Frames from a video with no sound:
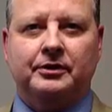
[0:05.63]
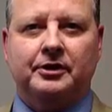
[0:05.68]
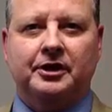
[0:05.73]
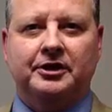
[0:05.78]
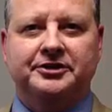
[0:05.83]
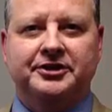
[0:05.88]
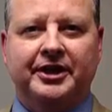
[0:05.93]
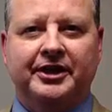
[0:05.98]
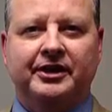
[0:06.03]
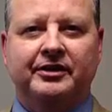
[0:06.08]

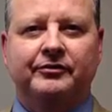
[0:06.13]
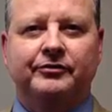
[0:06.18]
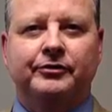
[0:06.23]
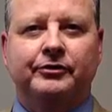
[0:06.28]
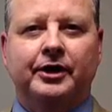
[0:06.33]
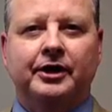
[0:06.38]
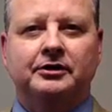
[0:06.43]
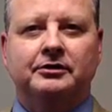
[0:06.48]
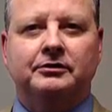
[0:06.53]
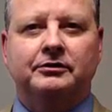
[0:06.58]
Executive
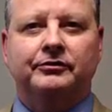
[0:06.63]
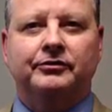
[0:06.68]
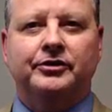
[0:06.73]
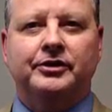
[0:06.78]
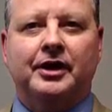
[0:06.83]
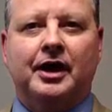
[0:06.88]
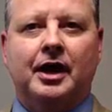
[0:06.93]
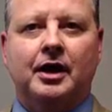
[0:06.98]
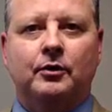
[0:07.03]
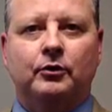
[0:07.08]
Director of the
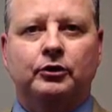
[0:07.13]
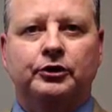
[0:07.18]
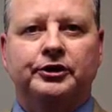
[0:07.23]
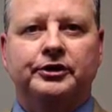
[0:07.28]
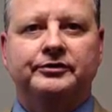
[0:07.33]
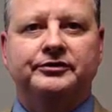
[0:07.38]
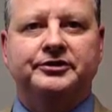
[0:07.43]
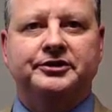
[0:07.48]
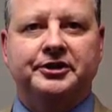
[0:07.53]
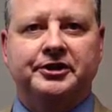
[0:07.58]
Iowa League
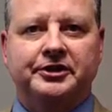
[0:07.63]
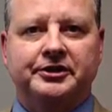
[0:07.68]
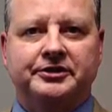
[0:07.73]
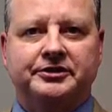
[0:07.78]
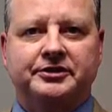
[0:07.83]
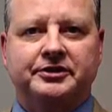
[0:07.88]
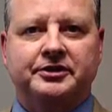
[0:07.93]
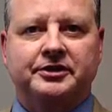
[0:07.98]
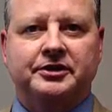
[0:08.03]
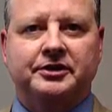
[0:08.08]
of
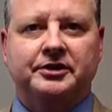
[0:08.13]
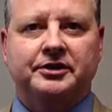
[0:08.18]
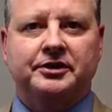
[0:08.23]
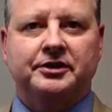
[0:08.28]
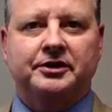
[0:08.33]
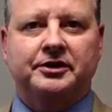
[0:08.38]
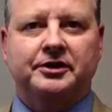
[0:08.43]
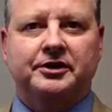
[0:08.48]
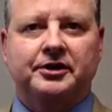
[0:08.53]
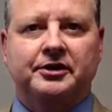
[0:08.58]
Cities.
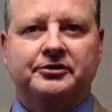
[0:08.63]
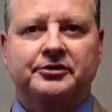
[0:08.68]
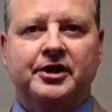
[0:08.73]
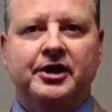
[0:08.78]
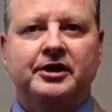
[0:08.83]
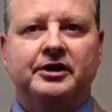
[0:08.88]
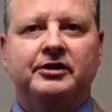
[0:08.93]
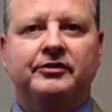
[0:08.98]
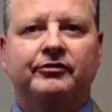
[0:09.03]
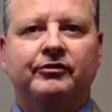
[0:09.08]

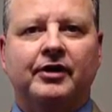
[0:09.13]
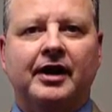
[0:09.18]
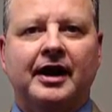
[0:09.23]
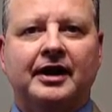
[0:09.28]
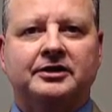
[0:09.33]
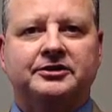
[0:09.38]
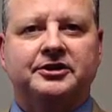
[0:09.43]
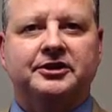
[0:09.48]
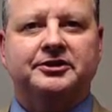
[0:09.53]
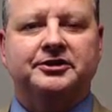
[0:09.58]
Thank you for
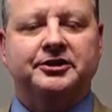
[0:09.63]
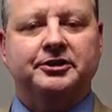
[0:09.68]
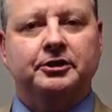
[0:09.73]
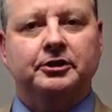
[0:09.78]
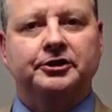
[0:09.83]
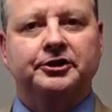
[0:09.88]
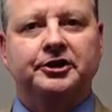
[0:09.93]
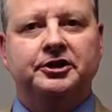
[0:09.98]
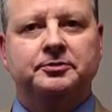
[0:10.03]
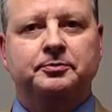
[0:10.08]
accessing the
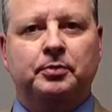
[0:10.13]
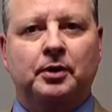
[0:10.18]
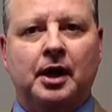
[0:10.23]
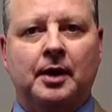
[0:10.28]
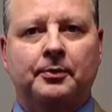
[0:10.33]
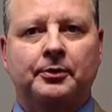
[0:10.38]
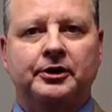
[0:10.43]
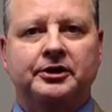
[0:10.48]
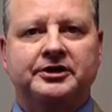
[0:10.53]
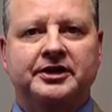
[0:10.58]
League's
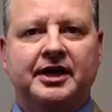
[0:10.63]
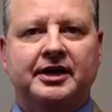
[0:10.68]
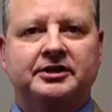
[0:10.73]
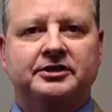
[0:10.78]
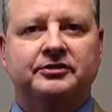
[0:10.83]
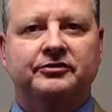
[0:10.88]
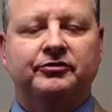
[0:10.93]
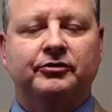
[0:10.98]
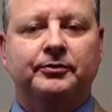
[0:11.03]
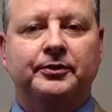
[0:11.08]
Property Tax
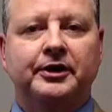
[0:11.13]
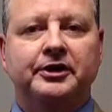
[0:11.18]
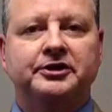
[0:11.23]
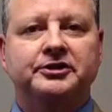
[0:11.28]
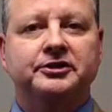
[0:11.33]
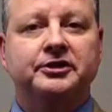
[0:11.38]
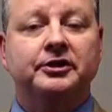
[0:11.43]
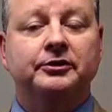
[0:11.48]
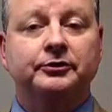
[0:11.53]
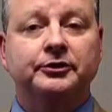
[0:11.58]

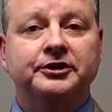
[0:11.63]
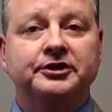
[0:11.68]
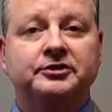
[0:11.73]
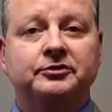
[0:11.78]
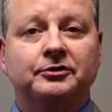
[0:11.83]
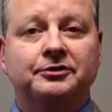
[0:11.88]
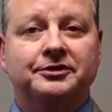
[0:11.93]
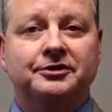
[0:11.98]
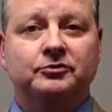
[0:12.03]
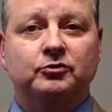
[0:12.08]
Information and
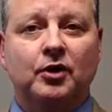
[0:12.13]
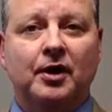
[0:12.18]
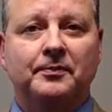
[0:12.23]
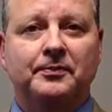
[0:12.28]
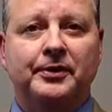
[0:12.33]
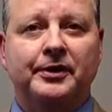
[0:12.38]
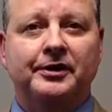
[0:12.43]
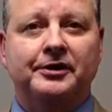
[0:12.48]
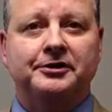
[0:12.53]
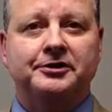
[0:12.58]
Resources
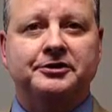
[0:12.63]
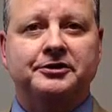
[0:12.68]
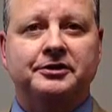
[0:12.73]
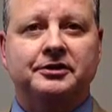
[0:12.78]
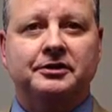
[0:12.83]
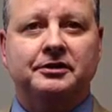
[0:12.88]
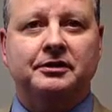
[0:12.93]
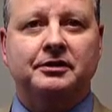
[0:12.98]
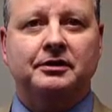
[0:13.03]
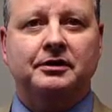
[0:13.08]
webpage.
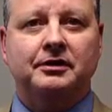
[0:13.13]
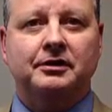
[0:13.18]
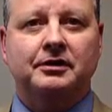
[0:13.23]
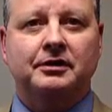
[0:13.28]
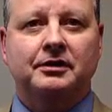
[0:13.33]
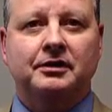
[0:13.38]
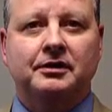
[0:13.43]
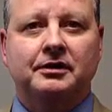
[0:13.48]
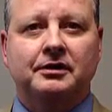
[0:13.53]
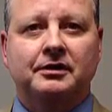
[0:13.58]

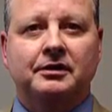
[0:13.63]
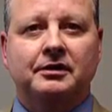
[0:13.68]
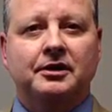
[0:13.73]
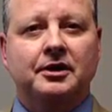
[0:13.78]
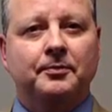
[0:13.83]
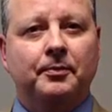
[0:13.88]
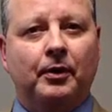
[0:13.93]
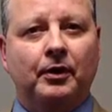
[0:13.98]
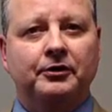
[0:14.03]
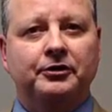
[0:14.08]
In
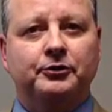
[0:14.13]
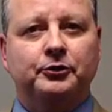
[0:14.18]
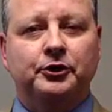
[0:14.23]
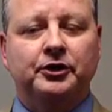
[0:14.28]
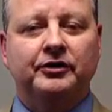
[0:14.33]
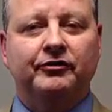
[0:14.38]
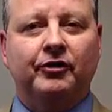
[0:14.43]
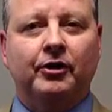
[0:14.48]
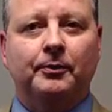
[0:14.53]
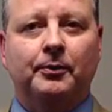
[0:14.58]
Part 3
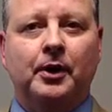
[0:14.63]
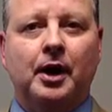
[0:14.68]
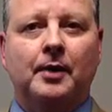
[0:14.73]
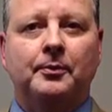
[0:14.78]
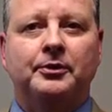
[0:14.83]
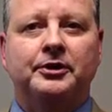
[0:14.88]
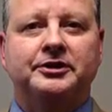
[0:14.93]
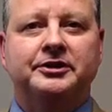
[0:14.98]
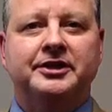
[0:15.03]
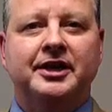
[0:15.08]
of our
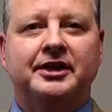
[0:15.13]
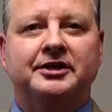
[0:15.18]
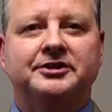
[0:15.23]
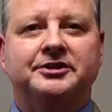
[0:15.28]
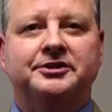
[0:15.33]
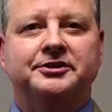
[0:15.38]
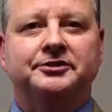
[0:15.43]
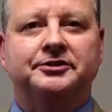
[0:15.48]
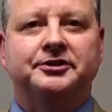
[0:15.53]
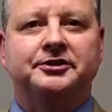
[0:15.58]
Property Tax
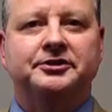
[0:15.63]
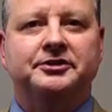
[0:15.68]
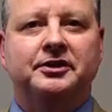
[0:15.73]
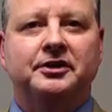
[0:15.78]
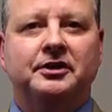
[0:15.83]
series,